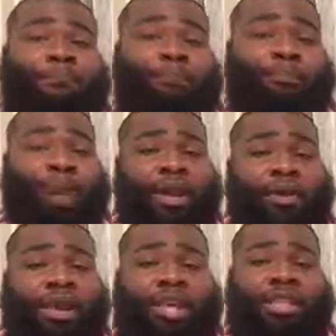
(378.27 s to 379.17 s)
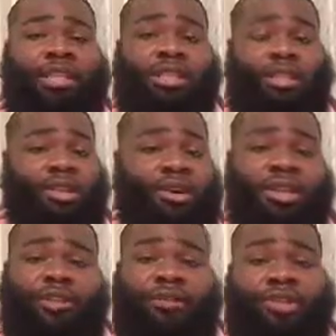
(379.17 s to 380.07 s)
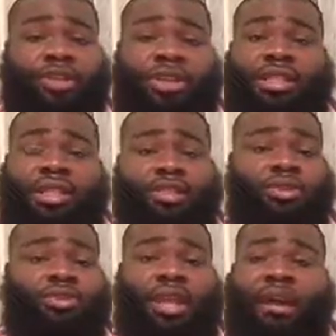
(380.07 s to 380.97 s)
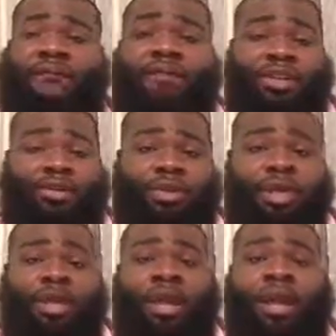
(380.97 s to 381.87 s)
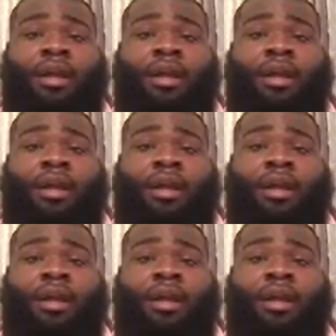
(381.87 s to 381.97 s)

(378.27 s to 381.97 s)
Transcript: better ways to secure his future because he knows that eventually